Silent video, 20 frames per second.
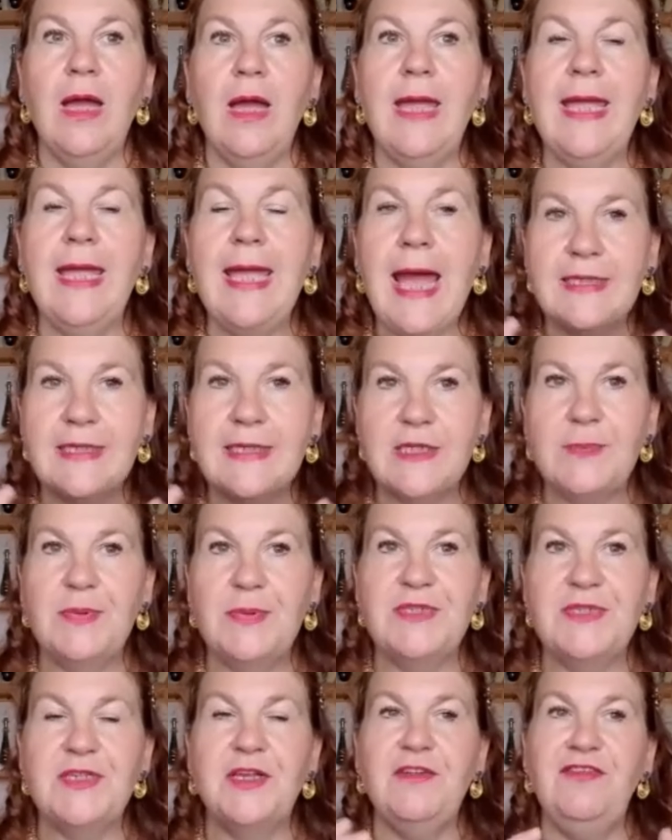He had a
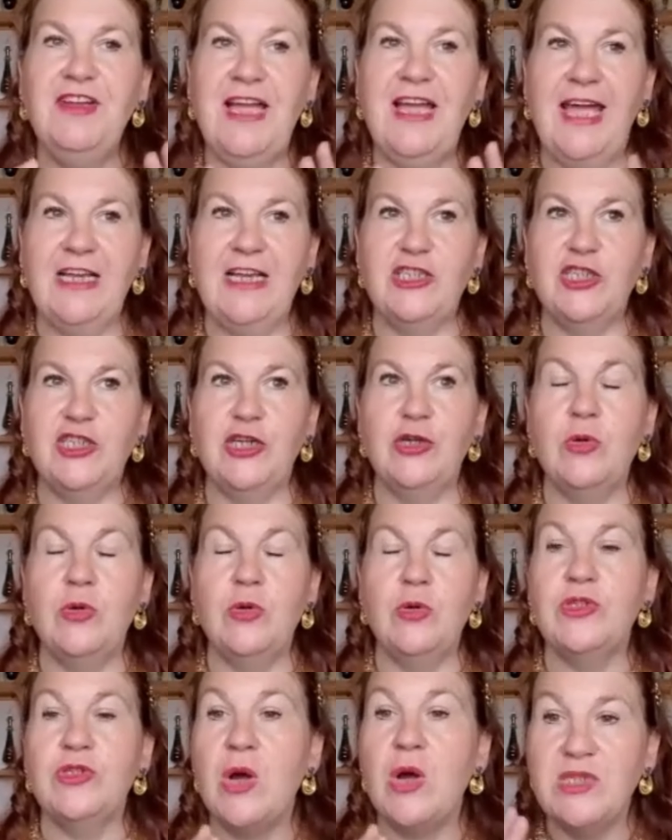personification
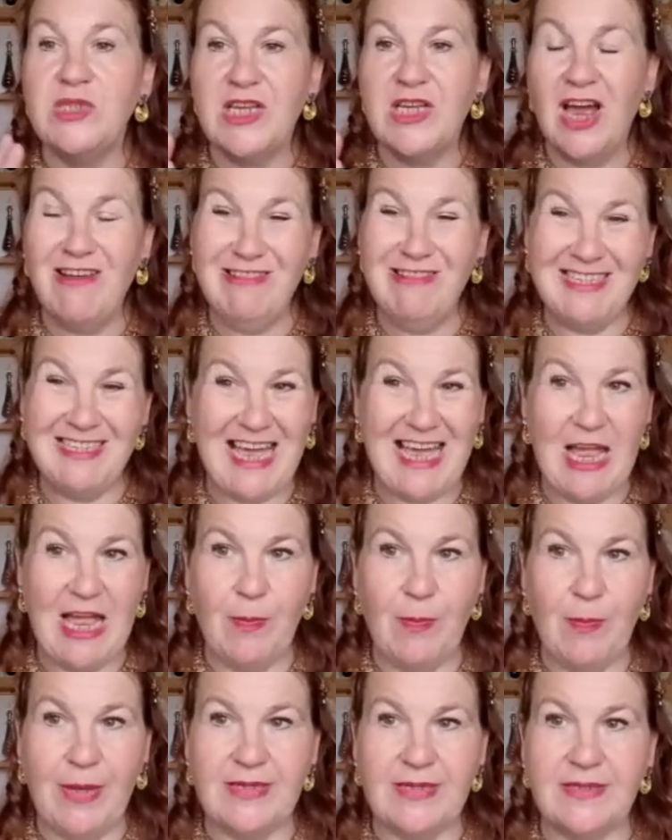called Osiris
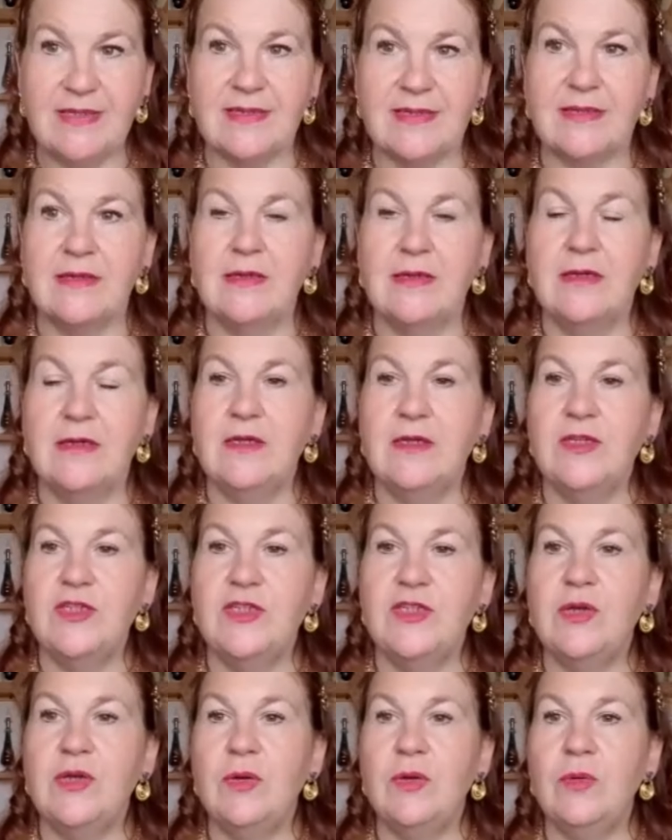Apis.
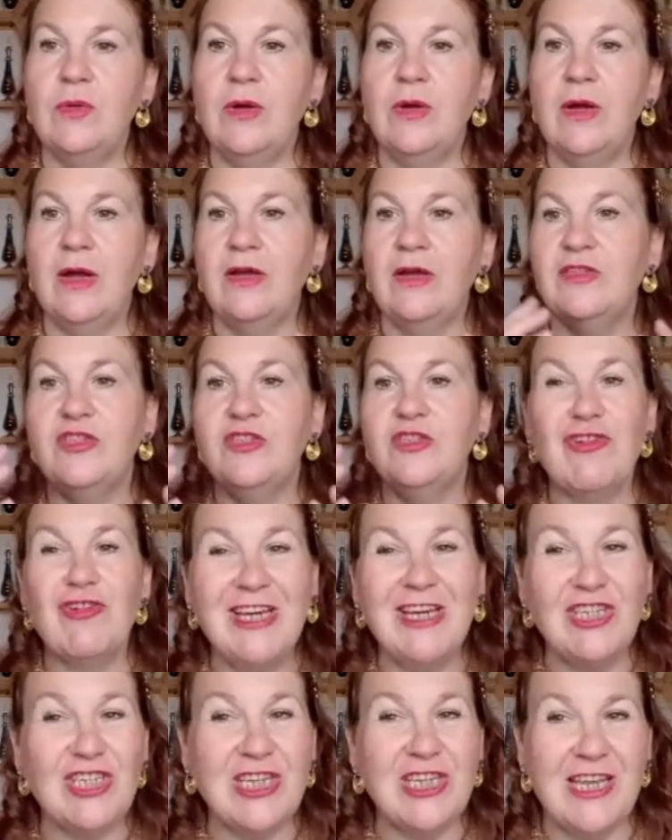So,
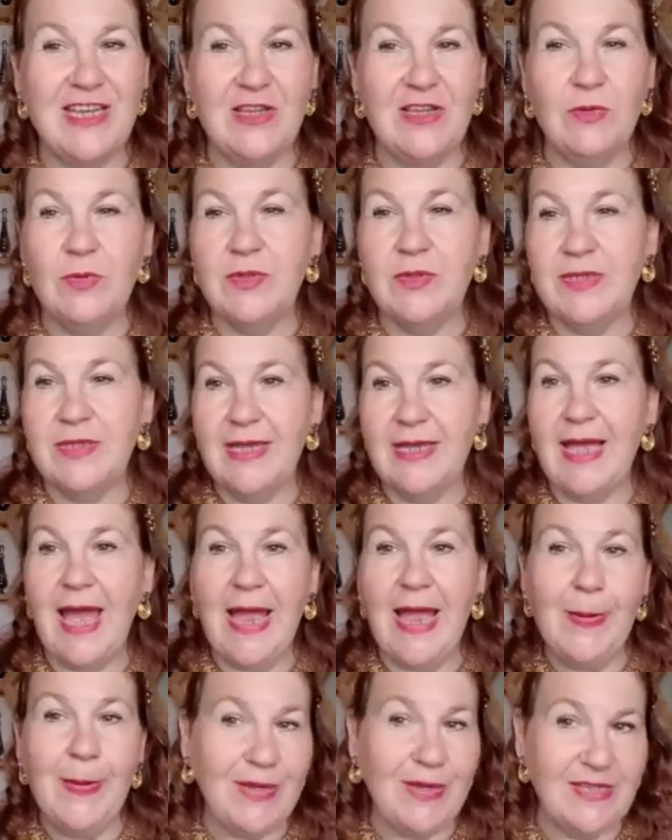strangely, you would think
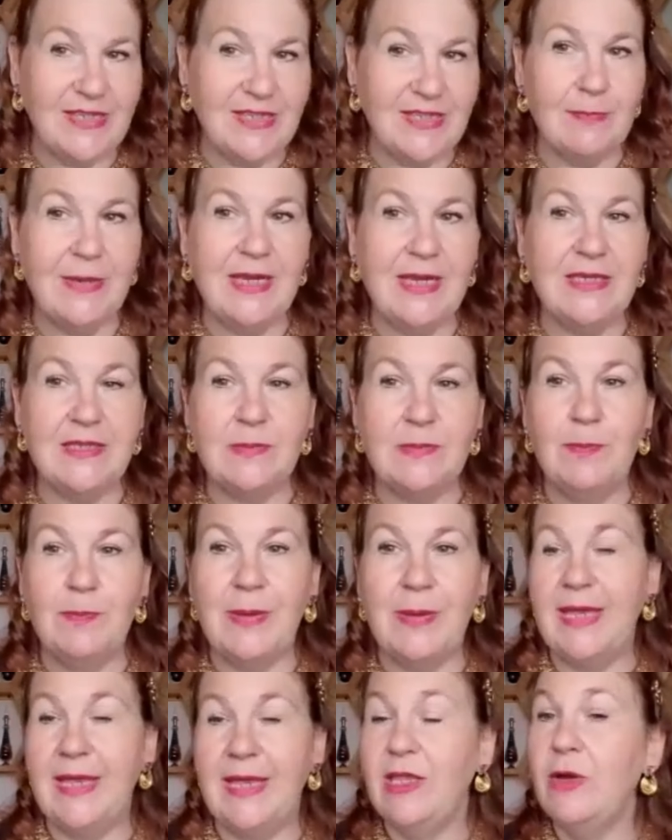Apis means
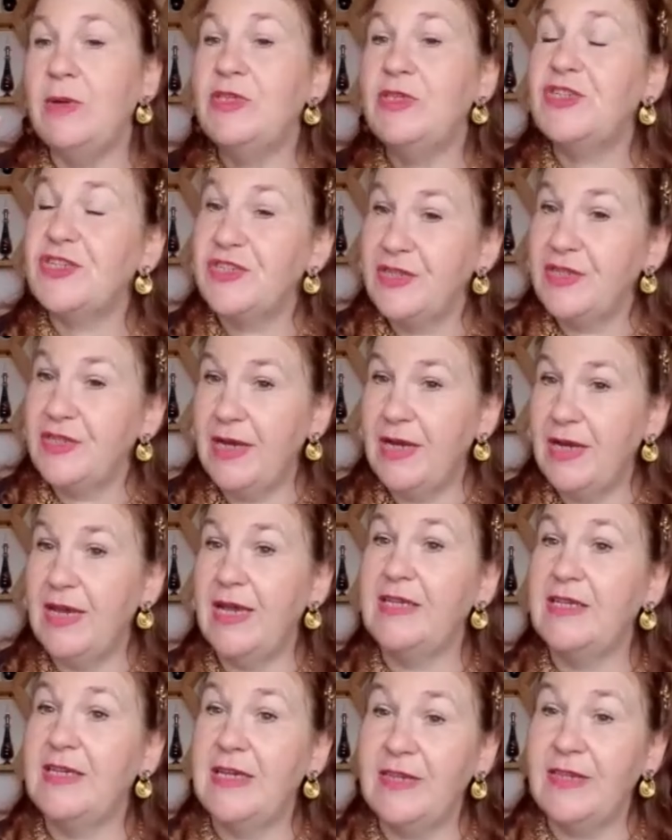bee. No, it doesn't.
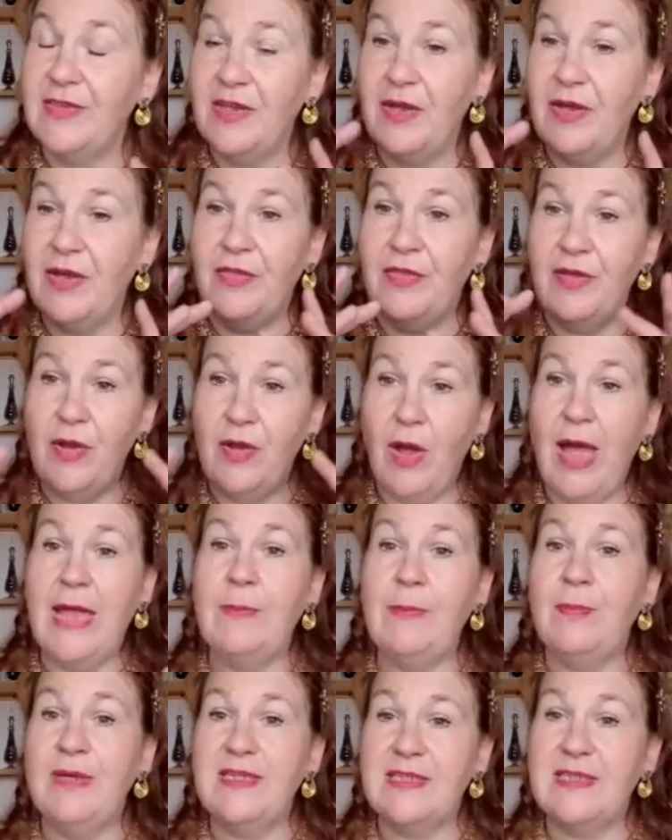The
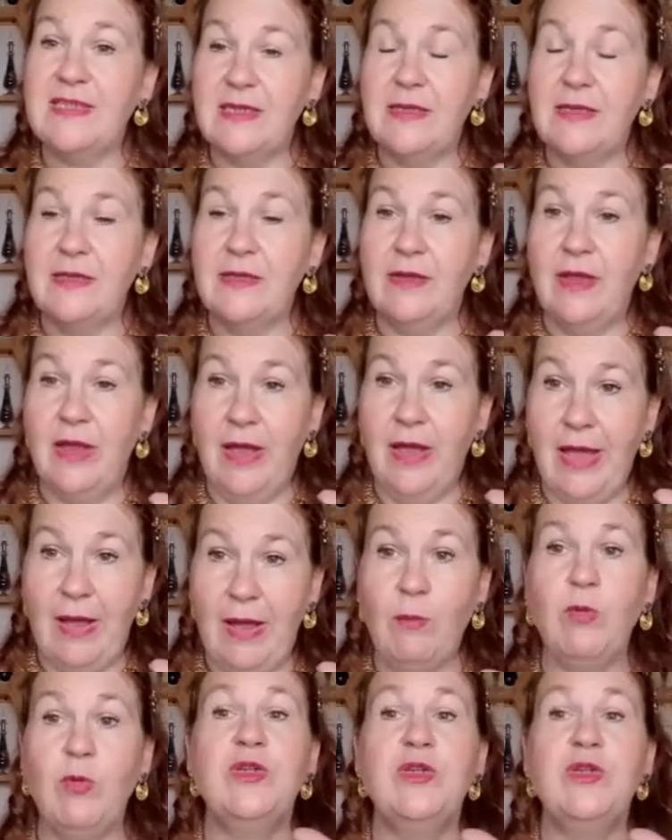Apis
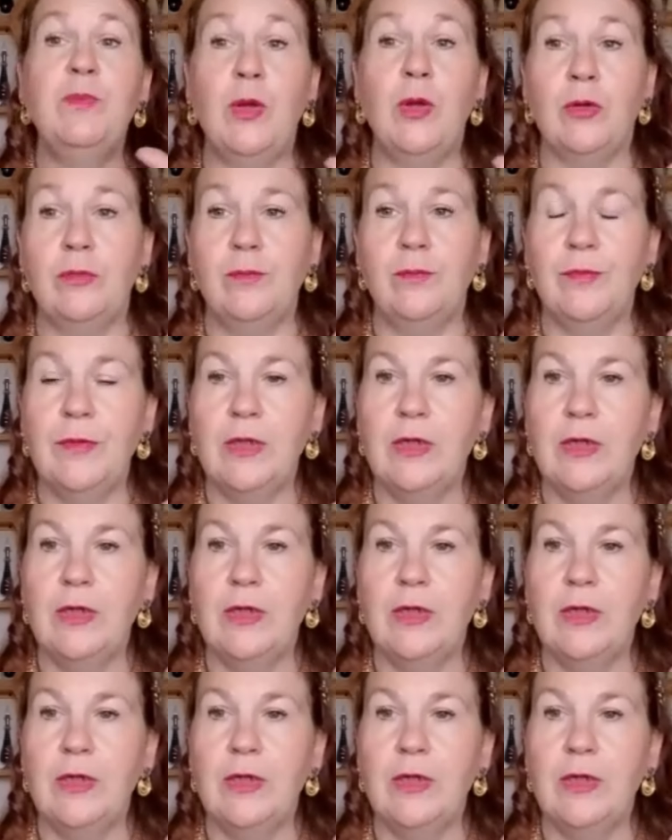was a bull.